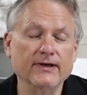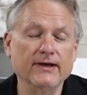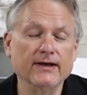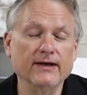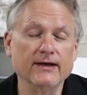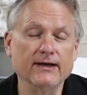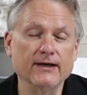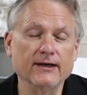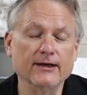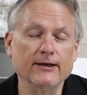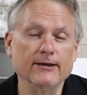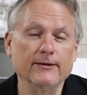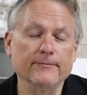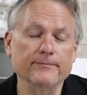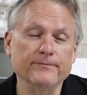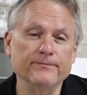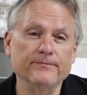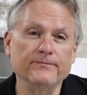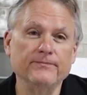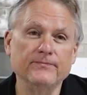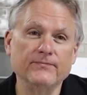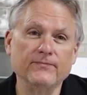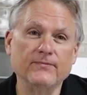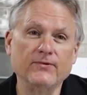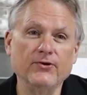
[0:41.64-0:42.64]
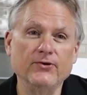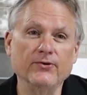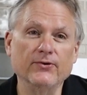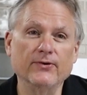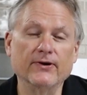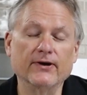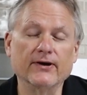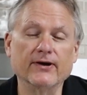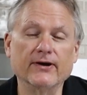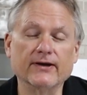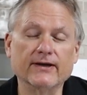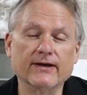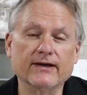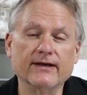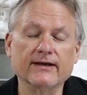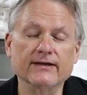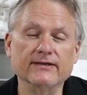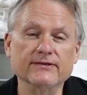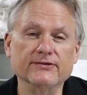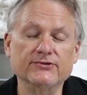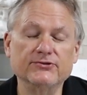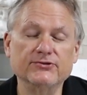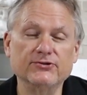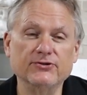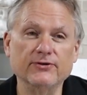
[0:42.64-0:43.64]
um, to our
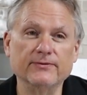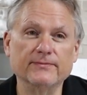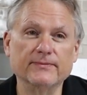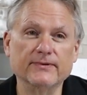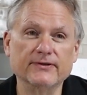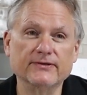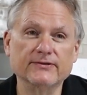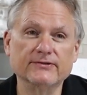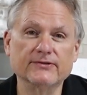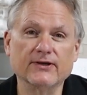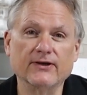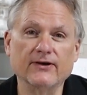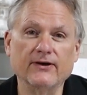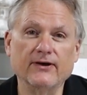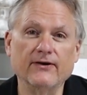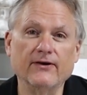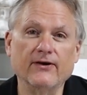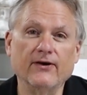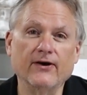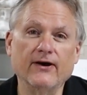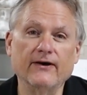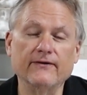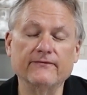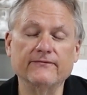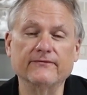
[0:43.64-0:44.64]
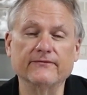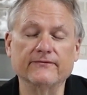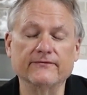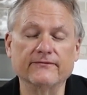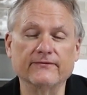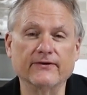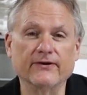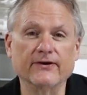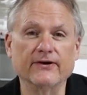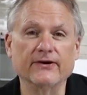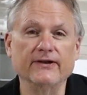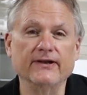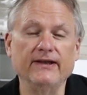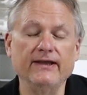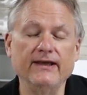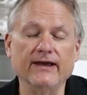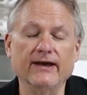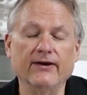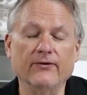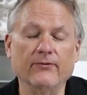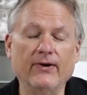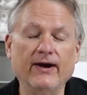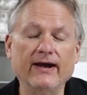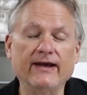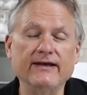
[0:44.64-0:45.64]
consumers off of our D
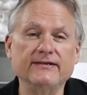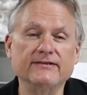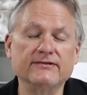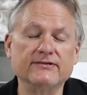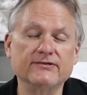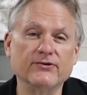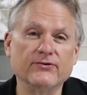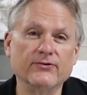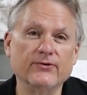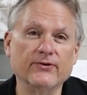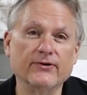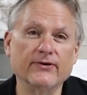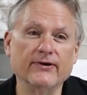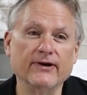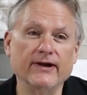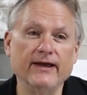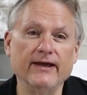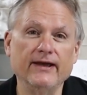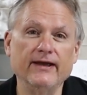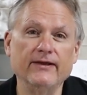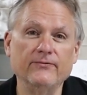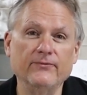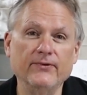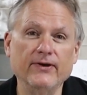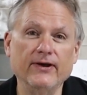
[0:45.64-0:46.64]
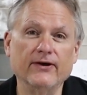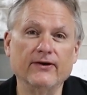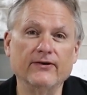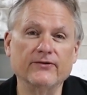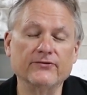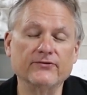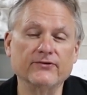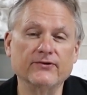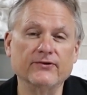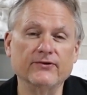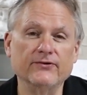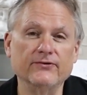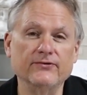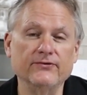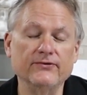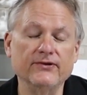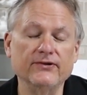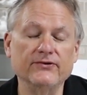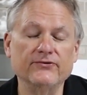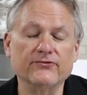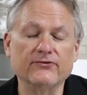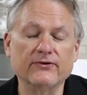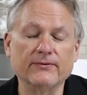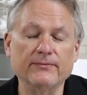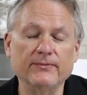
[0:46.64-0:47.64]
I Y store, and we also
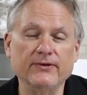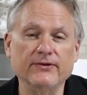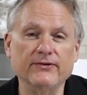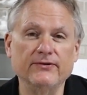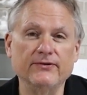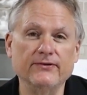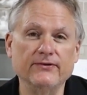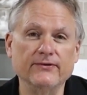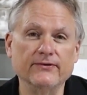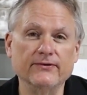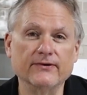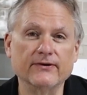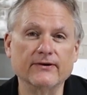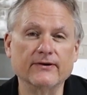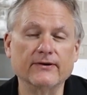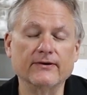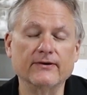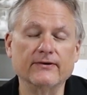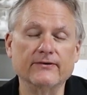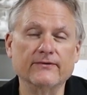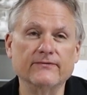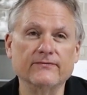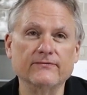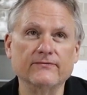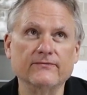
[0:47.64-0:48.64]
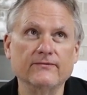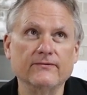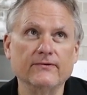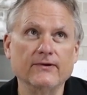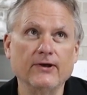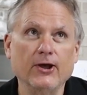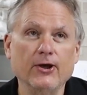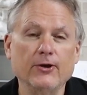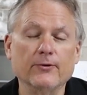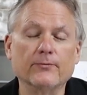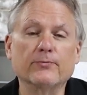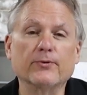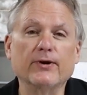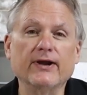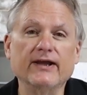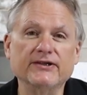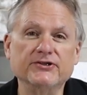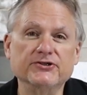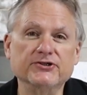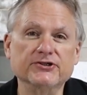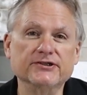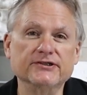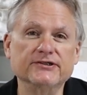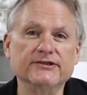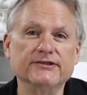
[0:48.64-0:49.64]
distribute to our
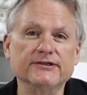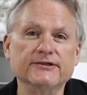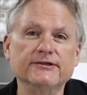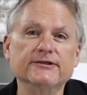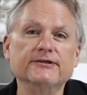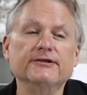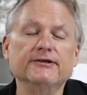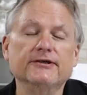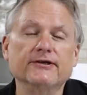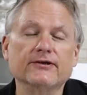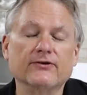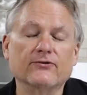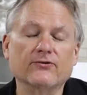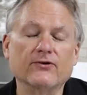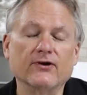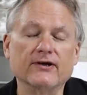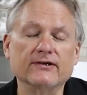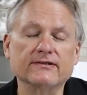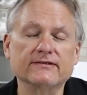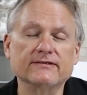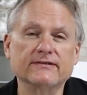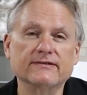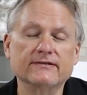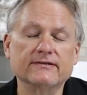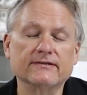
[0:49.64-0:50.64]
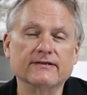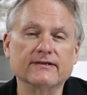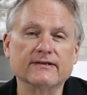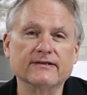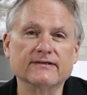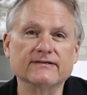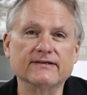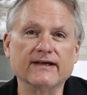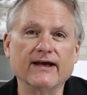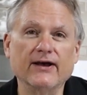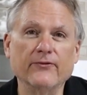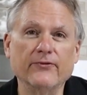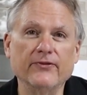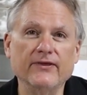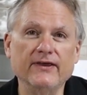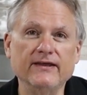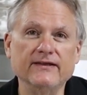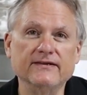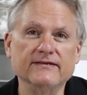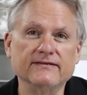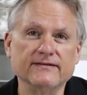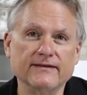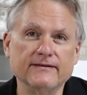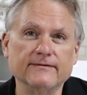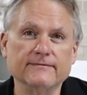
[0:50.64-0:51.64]
branches across the
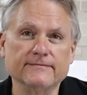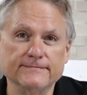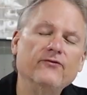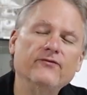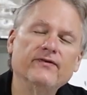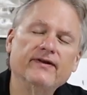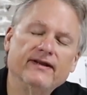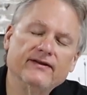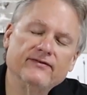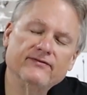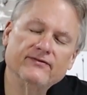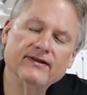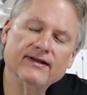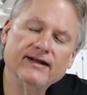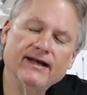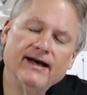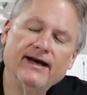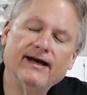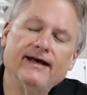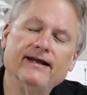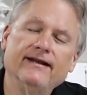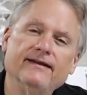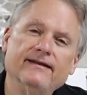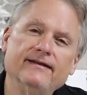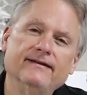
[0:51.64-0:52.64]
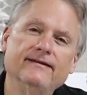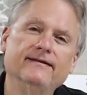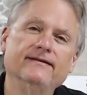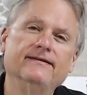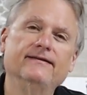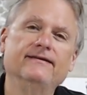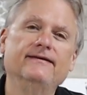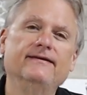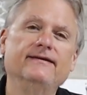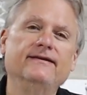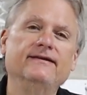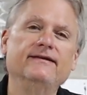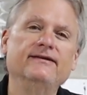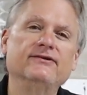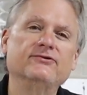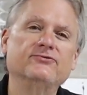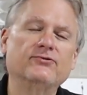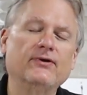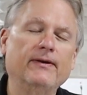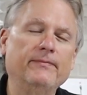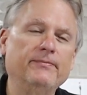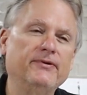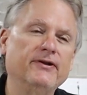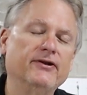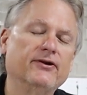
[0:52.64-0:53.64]
southeast. COVID has not
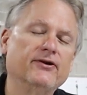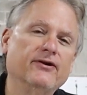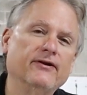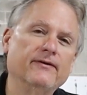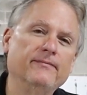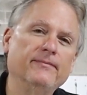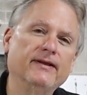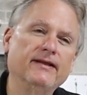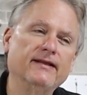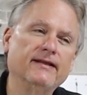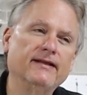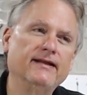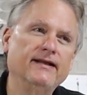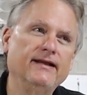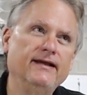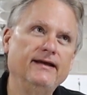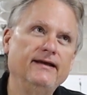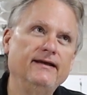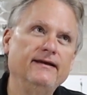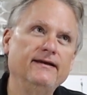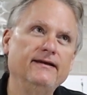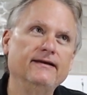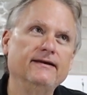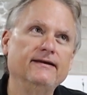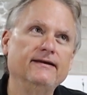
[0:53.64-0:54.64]
disrupted our ability